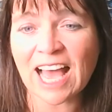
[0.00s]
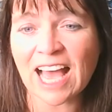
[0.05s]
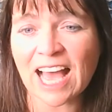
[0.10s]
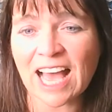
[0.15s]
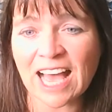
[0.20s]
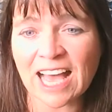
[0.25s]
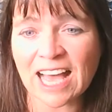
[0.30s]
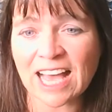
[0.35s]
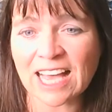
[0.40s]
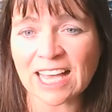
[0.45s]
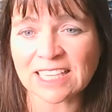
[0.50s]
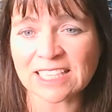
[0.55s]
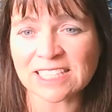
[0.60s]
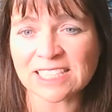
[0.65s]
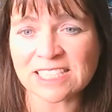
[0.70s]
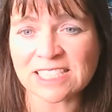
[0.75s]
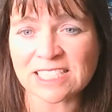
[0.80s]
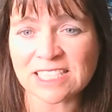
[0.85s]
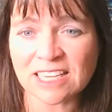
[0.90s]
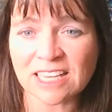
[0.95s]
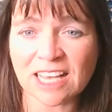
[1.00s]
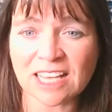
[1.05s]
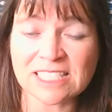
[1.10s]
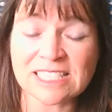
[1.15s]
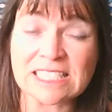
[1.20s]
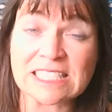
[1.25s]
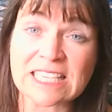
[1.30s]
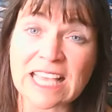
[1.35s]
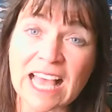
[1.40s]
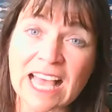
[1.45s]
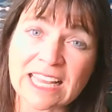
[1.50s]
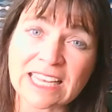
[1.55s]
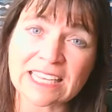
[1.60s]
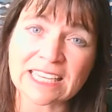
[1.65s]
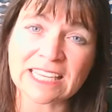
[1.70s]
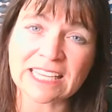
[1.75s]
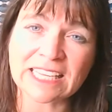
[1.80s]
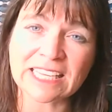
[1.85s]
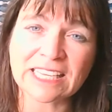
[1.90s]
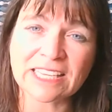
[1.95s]
And
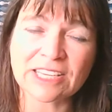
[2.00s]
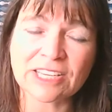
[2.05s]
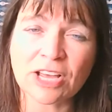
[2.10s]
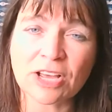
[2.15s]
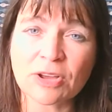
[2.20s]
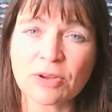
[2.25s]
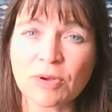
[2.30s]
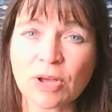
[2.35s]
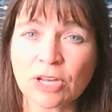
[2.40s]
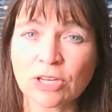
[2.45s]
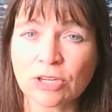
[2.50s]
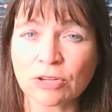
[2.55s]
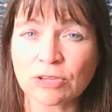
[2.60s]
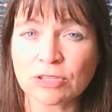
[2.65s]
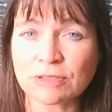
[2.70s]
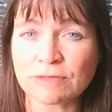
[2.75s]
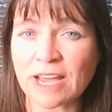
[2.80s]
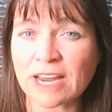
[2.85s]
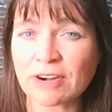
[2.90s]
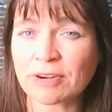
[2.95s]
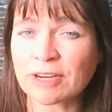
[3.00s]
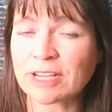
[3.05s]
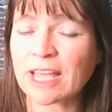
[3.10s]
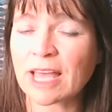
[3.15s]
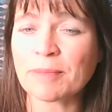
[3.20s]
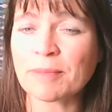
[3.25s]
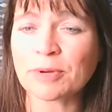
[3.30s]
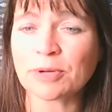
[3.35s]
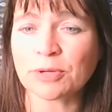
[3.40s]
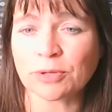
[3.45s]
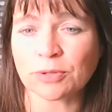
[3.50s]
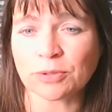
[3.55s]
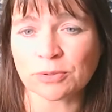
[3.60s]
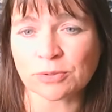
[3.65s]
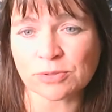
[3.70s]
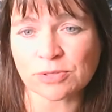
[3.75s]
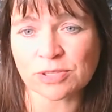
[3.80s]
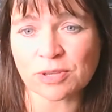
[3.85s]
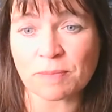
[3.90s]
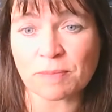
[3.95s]
sadly, a lot of
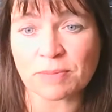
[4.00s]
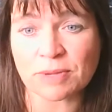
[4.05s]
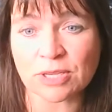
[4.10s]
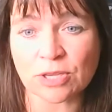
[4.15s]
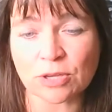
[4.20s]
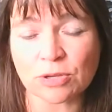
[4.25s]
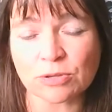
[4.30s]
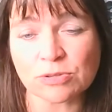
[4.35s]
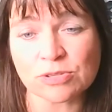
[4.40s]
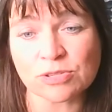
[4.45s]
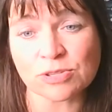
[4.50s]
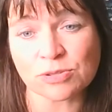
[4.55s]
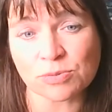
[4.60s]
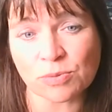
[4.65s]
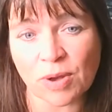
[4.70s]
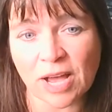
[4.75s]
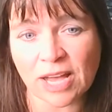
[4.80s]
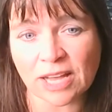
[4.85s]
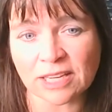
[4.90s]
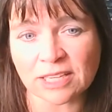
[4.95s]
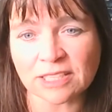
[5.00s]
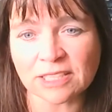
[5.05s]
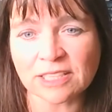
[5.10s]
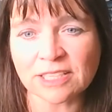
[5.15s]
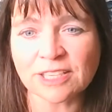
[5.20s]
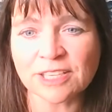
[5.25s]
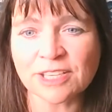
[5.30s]
agrochemicals can be used as well.